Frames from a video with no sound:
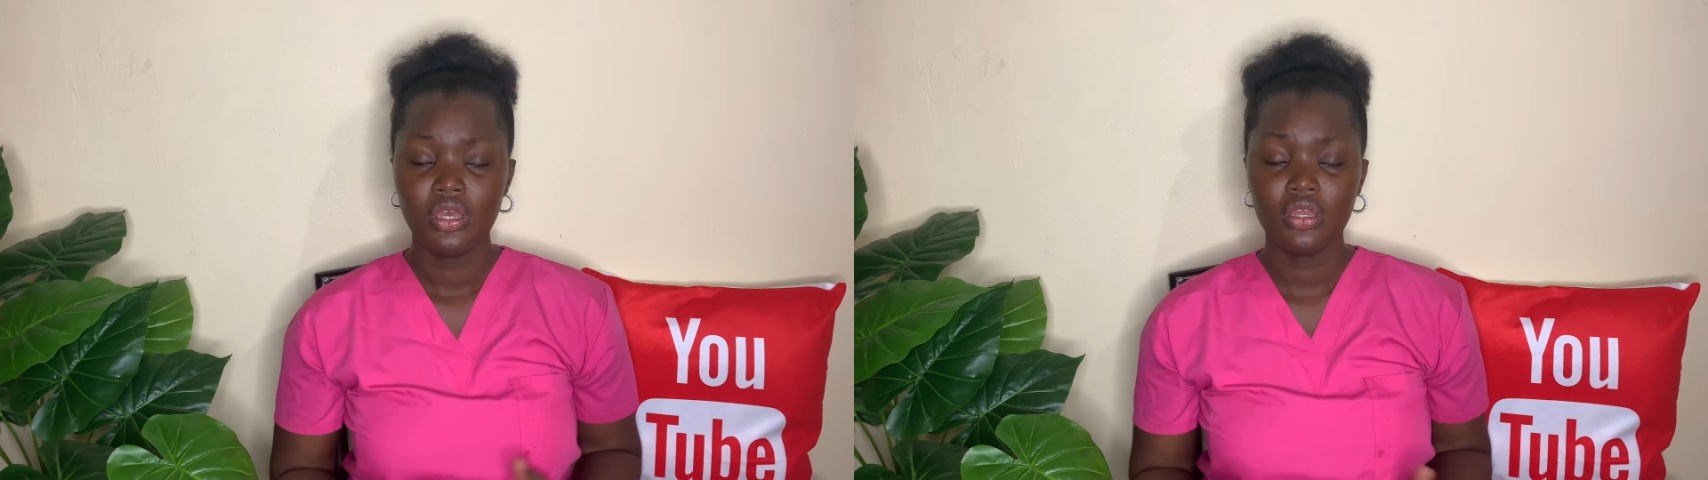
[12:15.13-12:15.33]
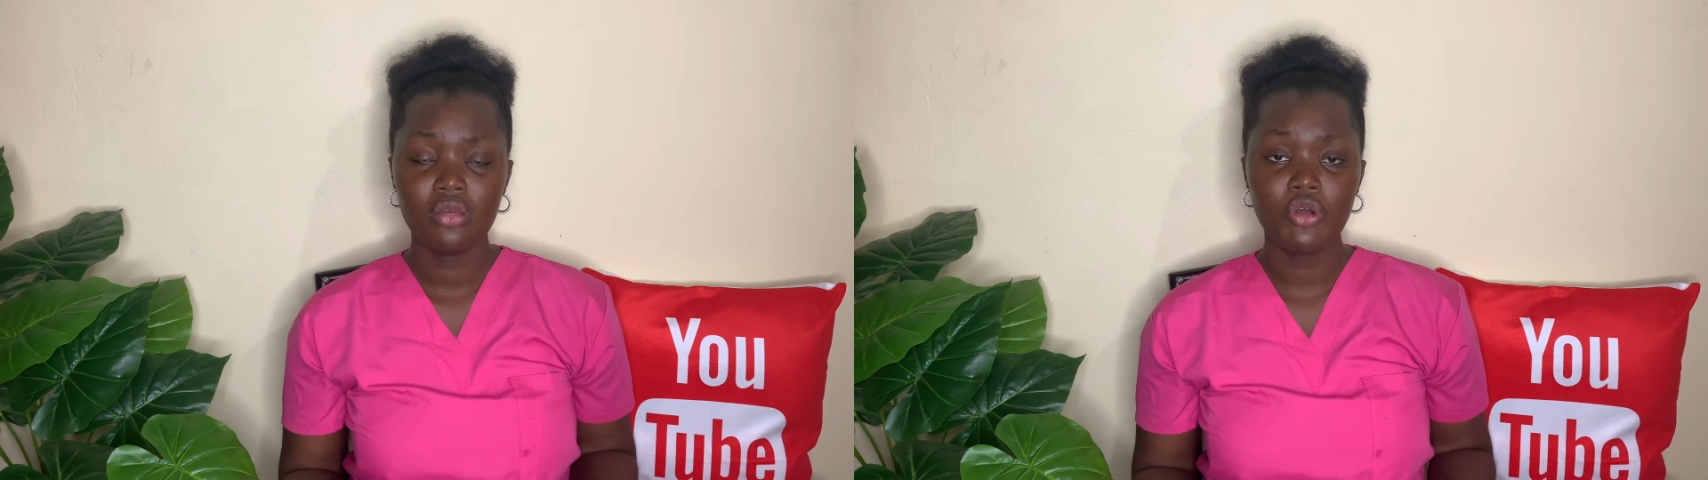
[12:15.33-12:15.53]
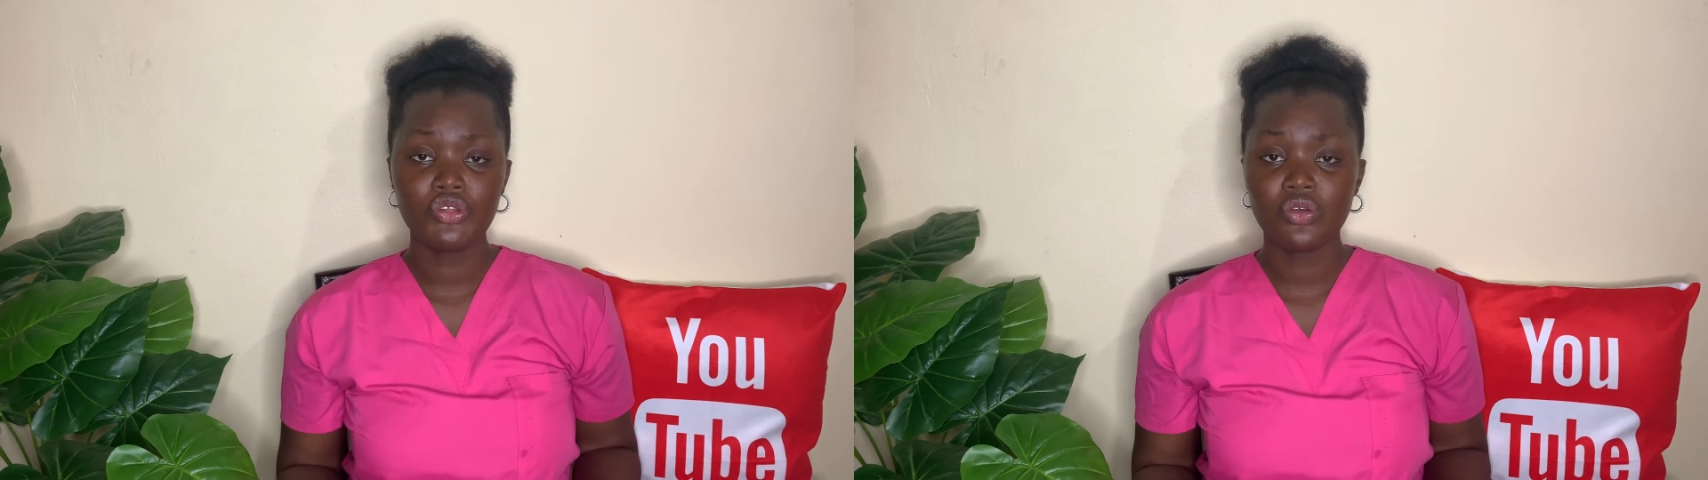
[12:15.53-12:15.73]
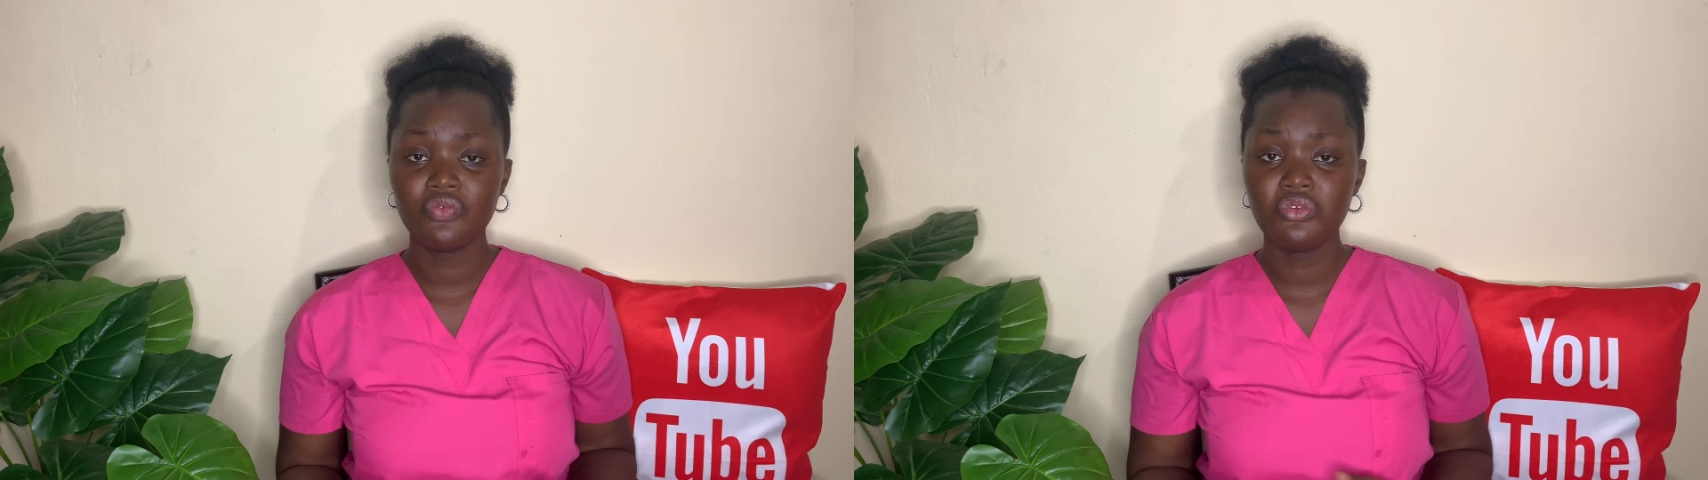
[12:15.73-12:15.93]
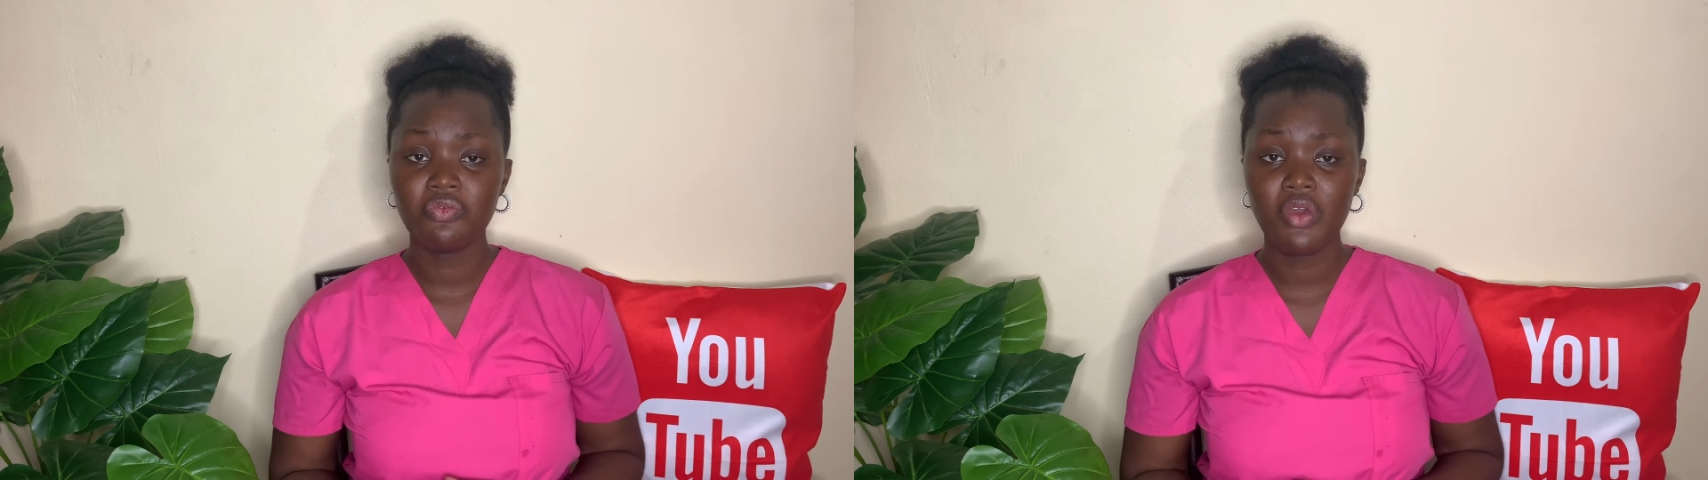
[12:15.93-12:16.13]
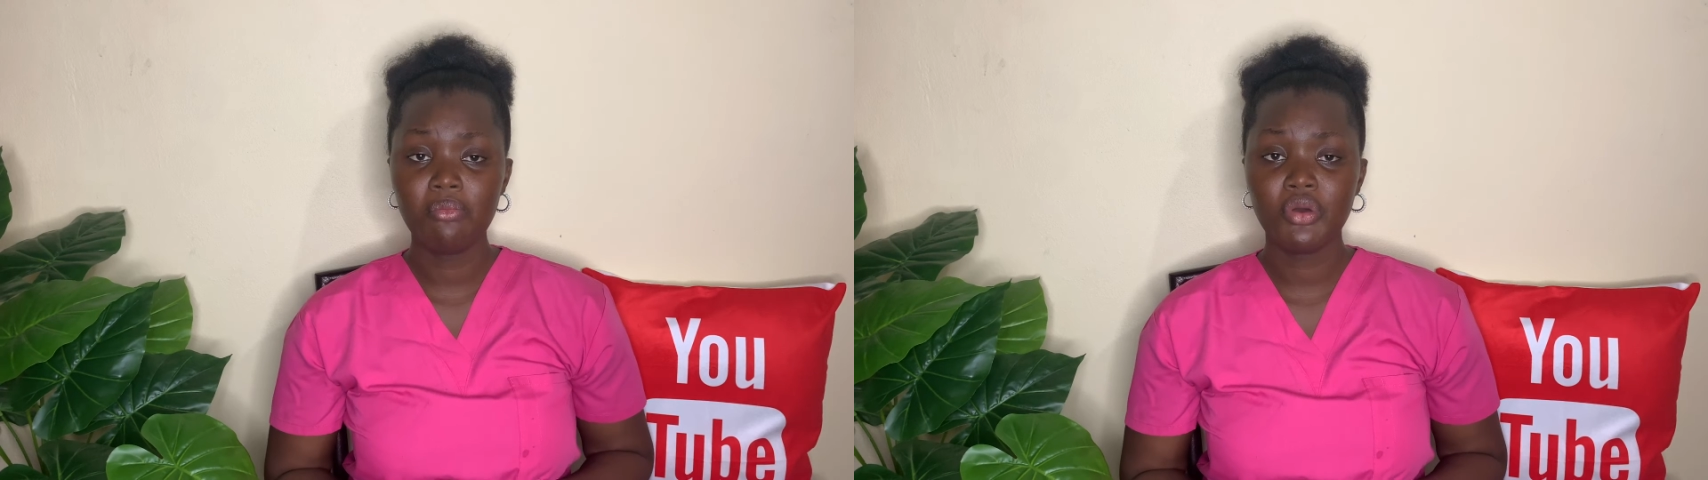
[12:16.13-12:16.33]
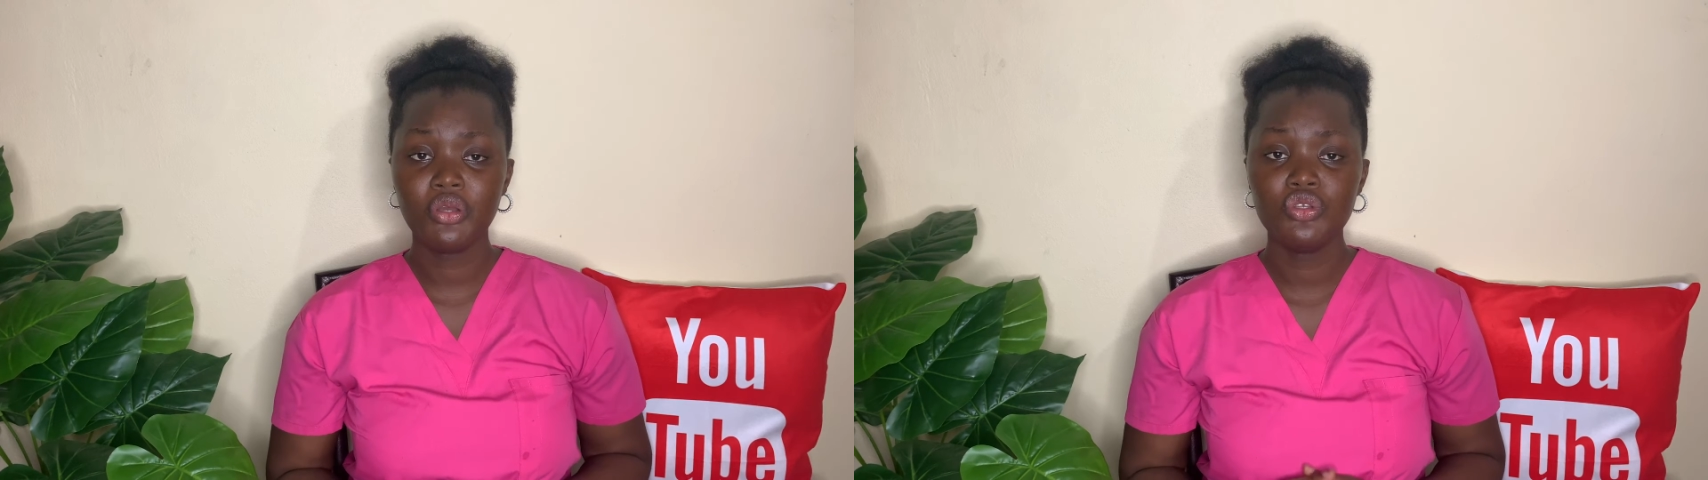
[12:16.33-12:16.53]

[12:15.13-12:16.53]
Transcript: In the month of November,